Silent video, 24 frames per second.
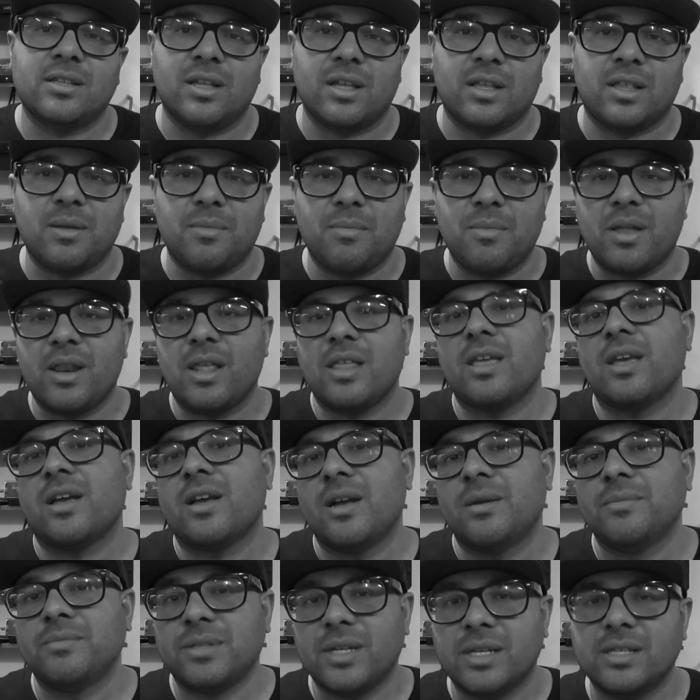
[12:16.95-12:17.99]
Like the money that
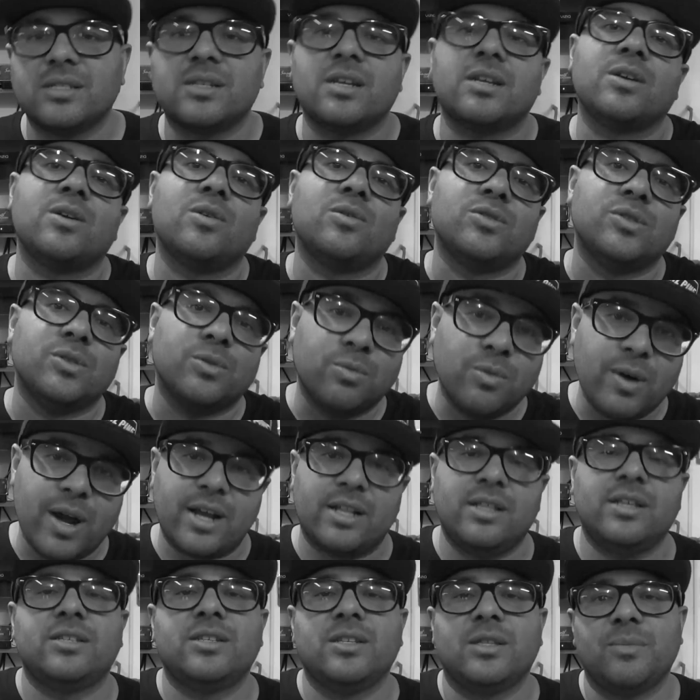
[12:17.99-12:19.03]
comes in is going to go
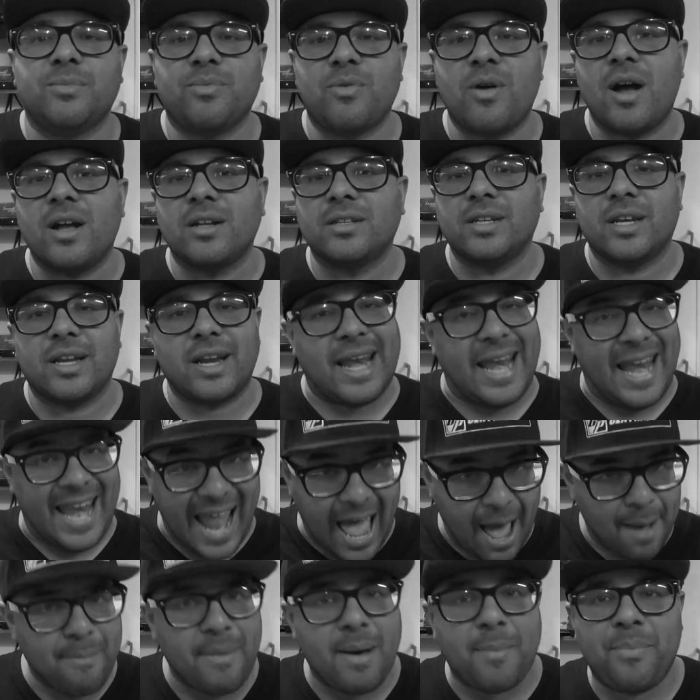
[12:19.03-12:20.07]
directly to the project,
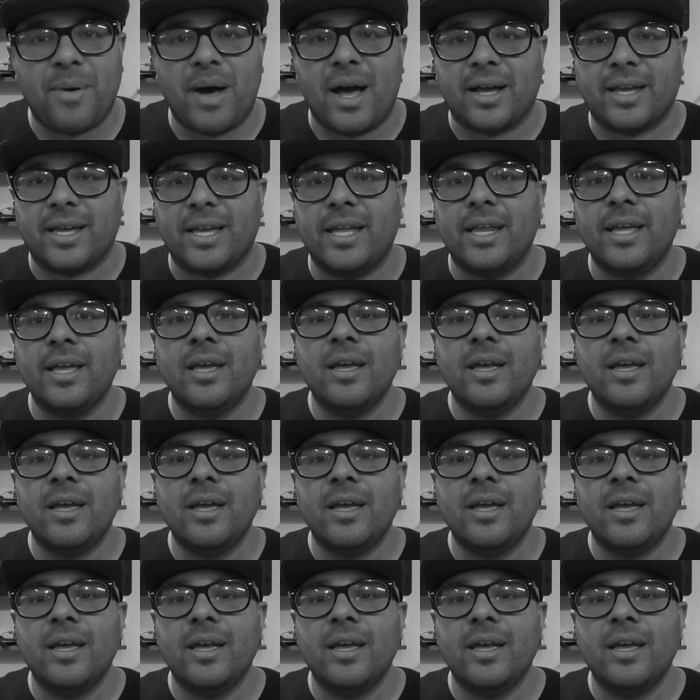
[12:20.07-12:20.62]
not my pocket.